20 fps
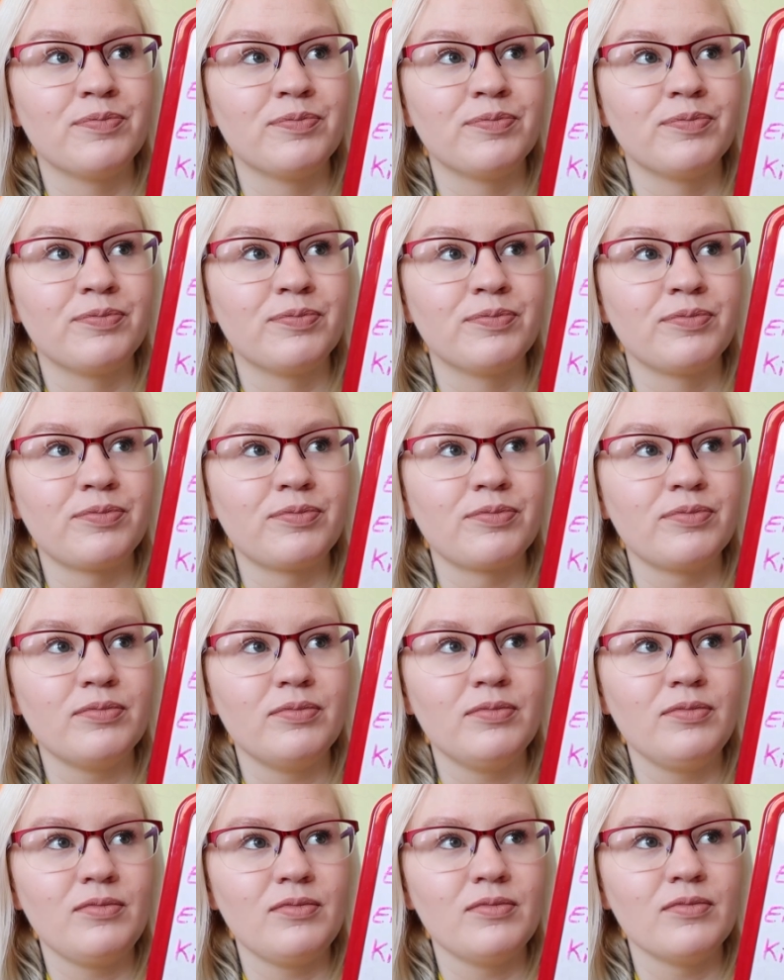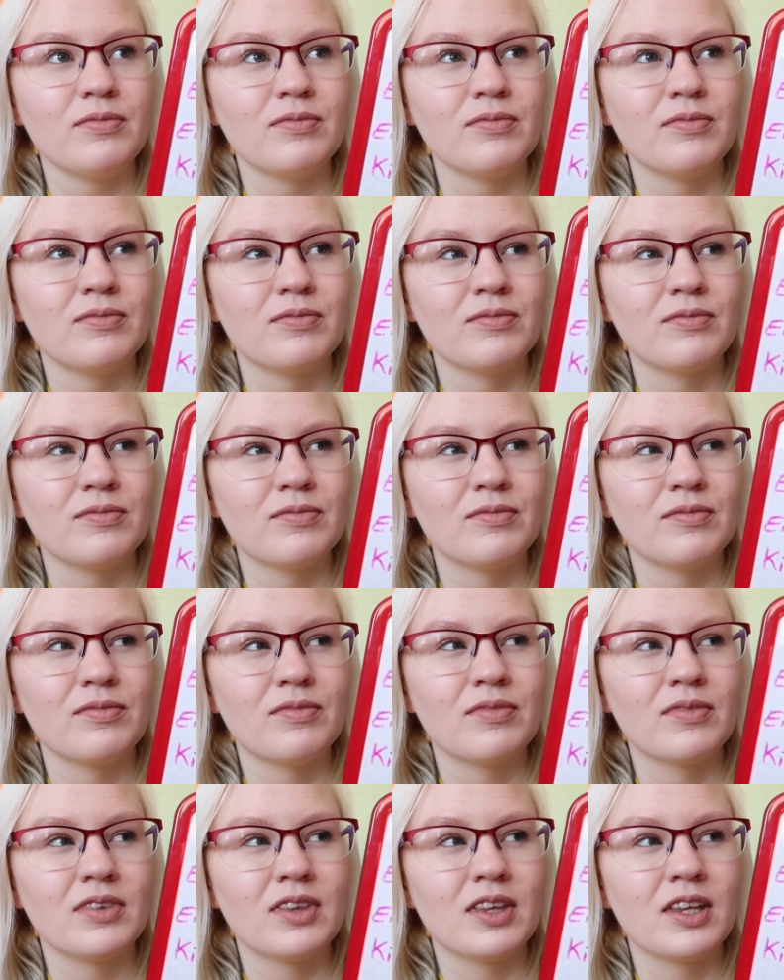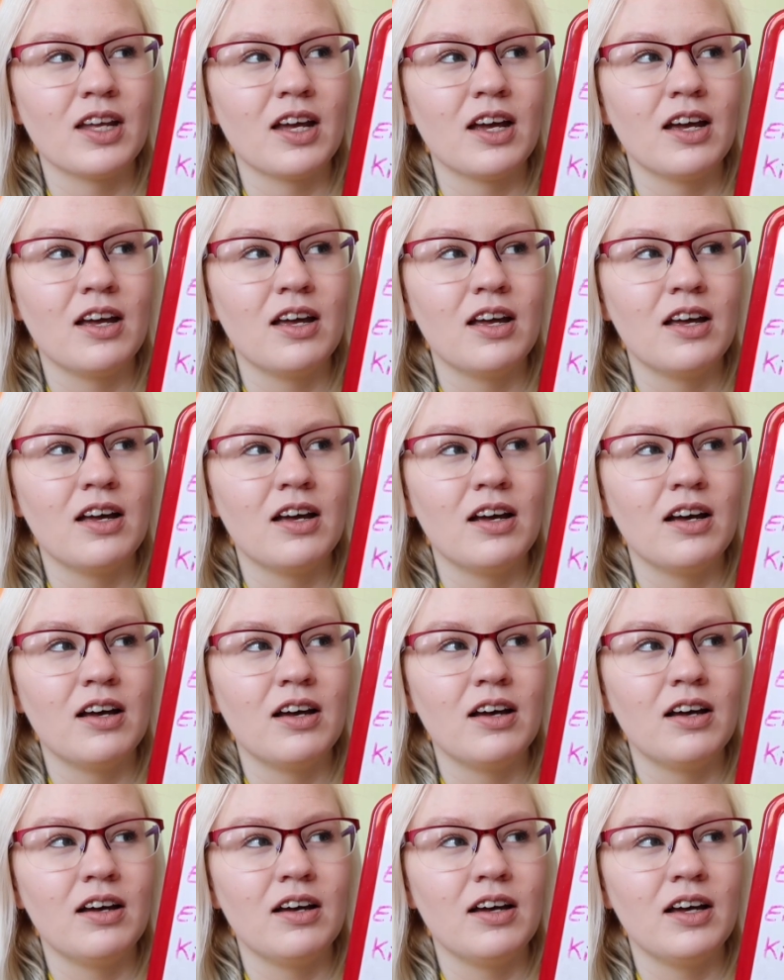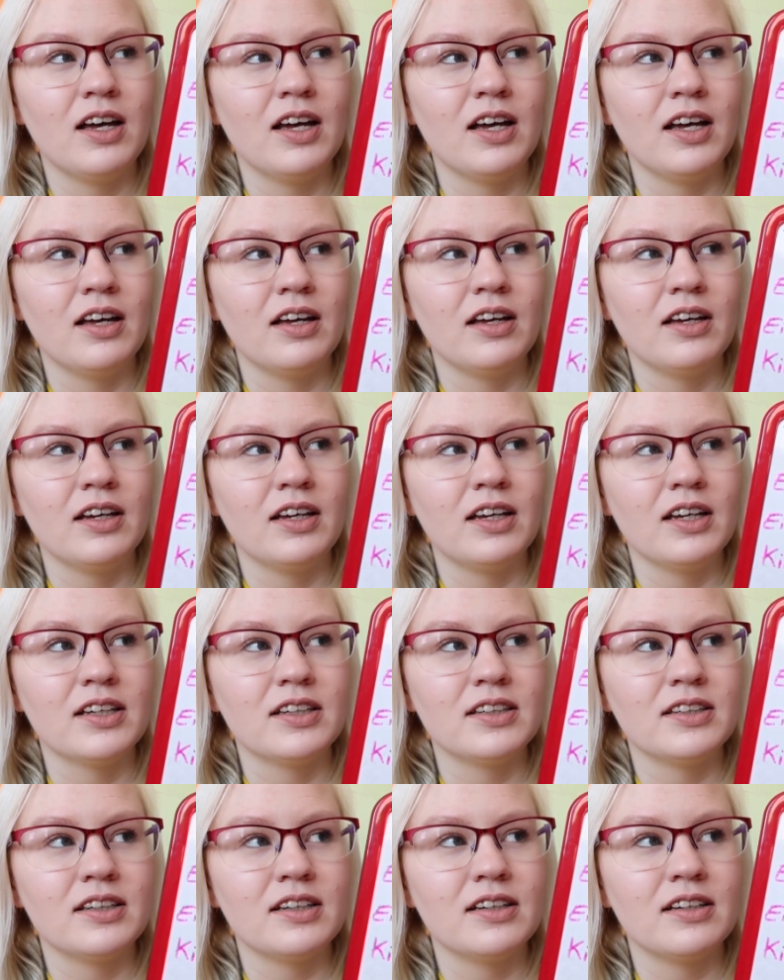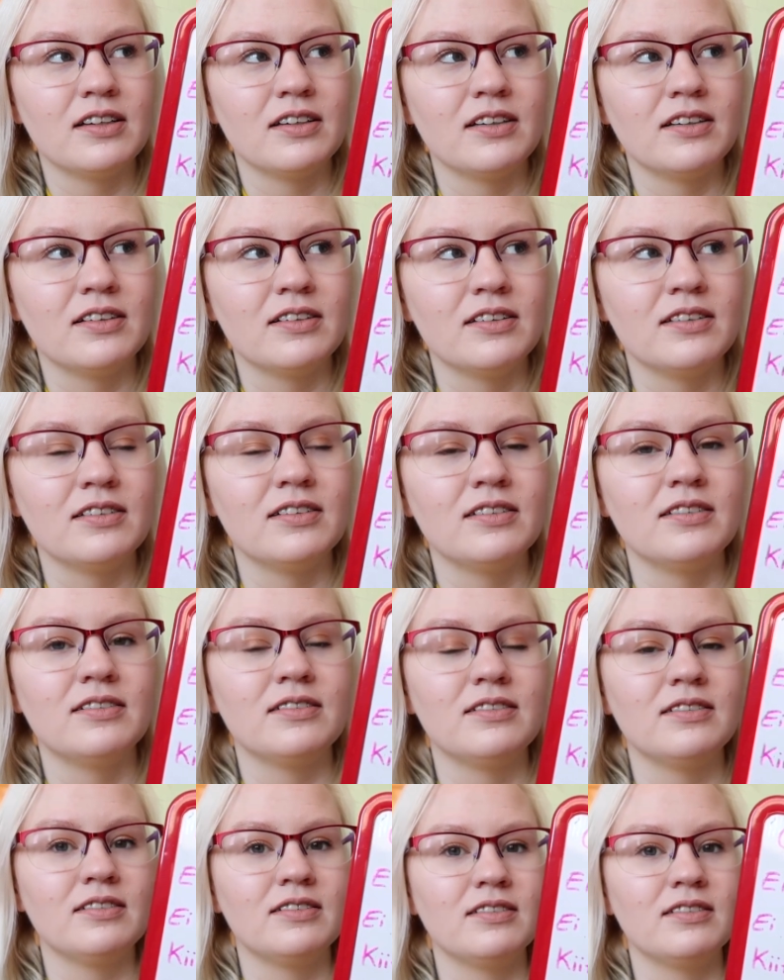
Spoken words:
Nobody speaks.